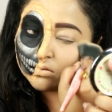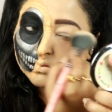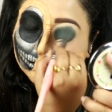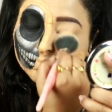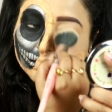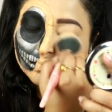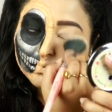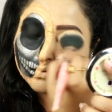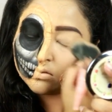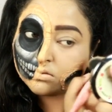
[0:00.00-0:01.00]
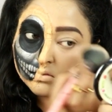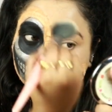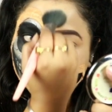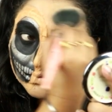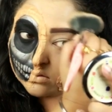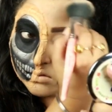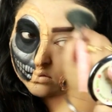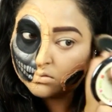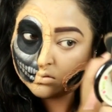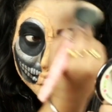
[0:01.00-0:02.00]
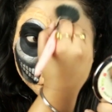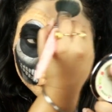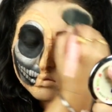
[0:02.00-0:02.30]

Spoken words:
which is peeking through.